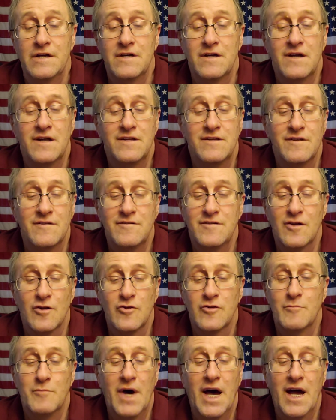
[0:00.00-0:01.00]
and
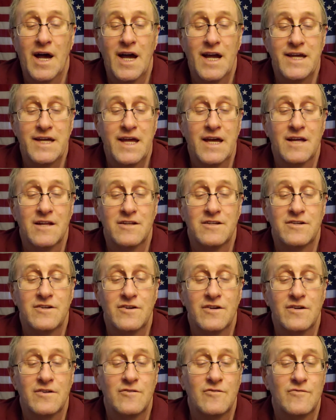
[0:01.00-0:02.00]
the Baha'i
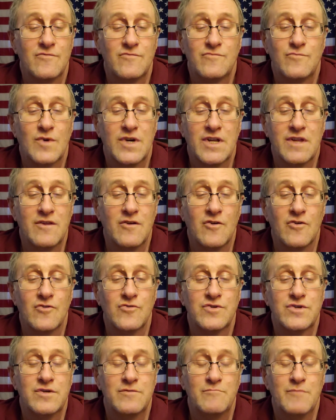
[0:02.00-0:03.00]
calendar and one of
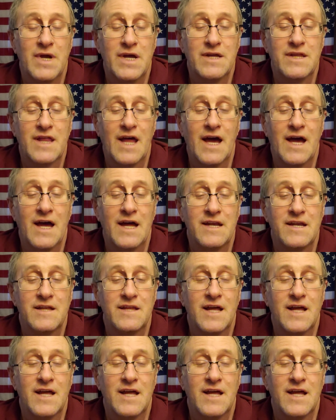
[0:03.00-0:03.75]
those, and make that.